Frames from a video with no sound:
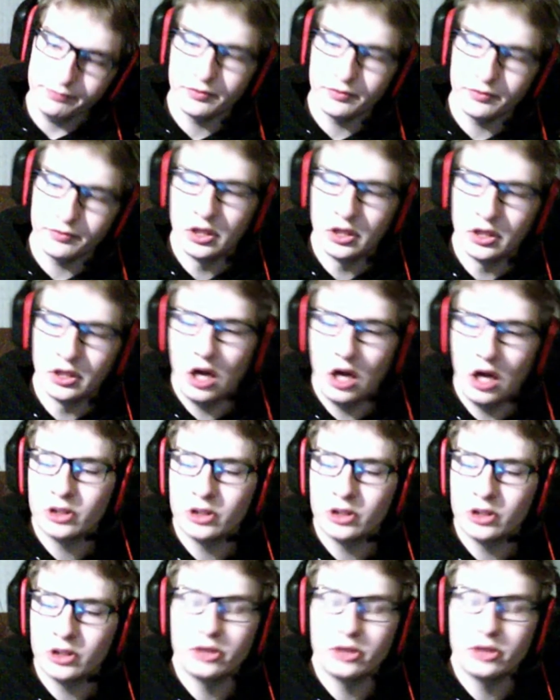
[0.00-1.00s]

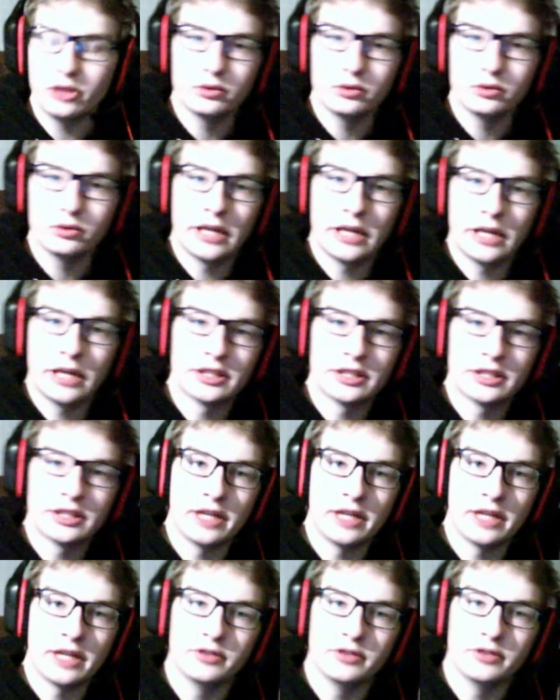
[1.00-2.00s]
Also, yes, I have
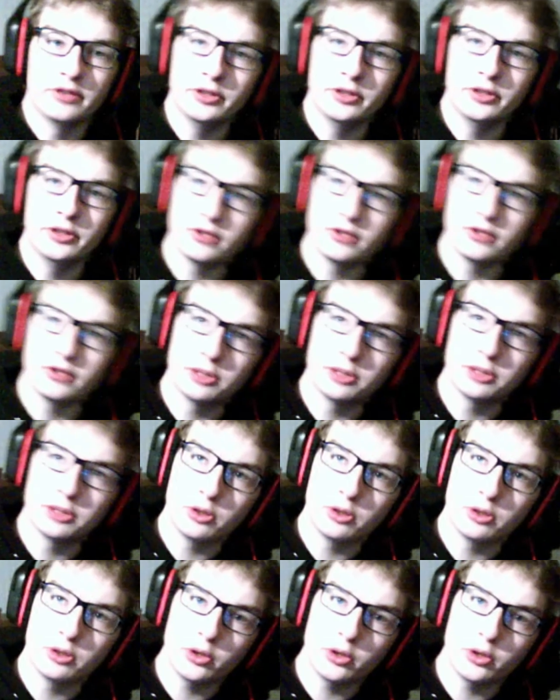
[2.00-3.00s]
two different
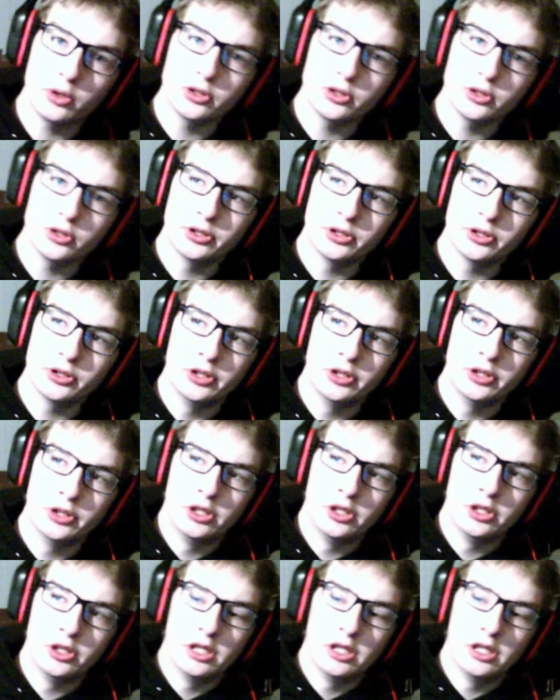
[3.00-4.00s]
stores.
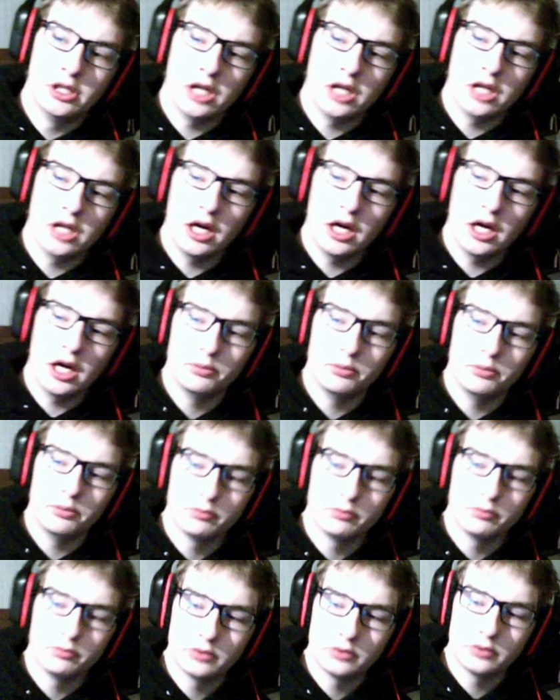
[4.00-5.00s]

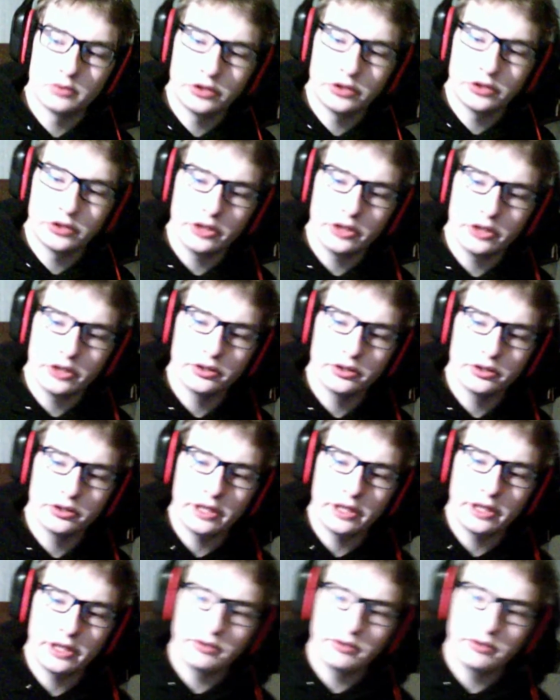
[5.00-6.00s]
They have
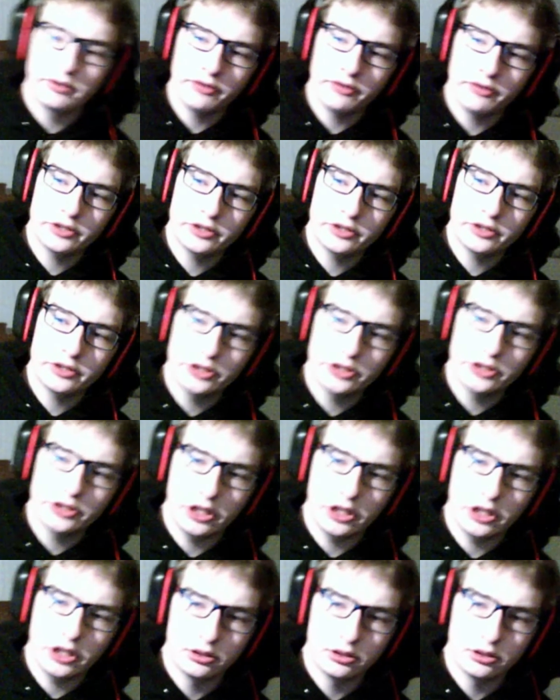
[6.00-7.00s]
different
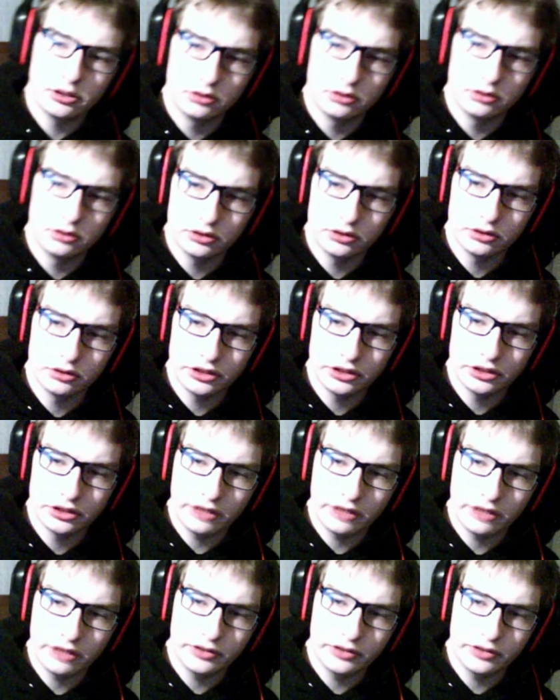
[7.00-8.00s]
stuff in
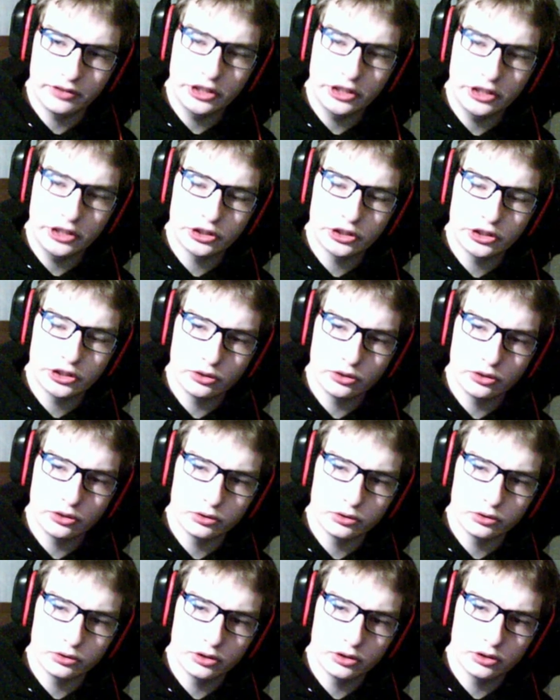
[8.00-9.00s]
each, so
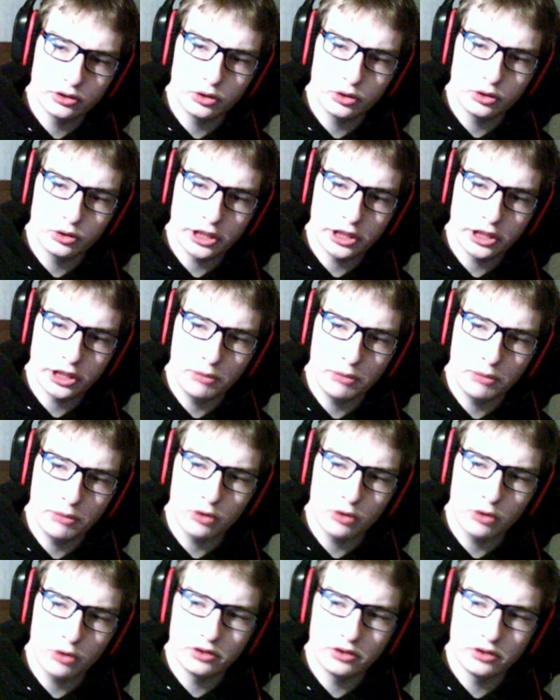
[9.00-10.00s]
go check them out. There's
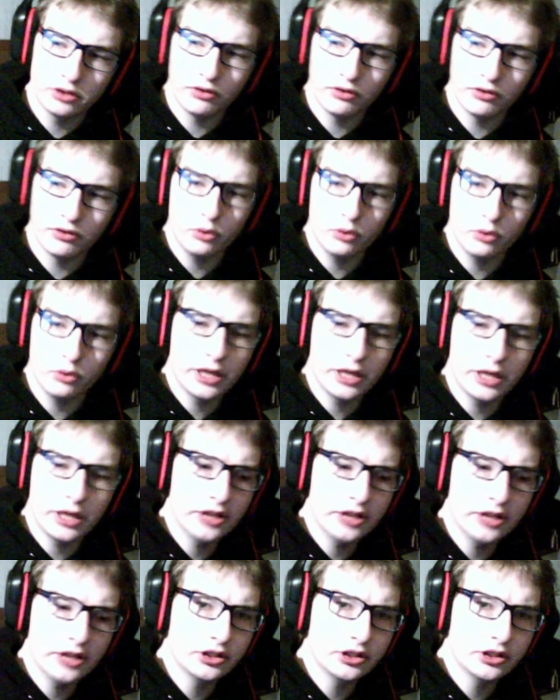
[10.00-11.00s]
phone
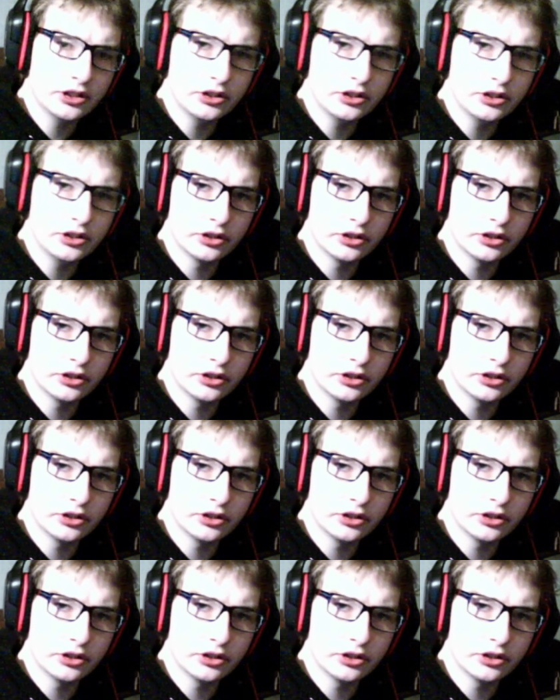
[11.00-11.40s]
cases. There's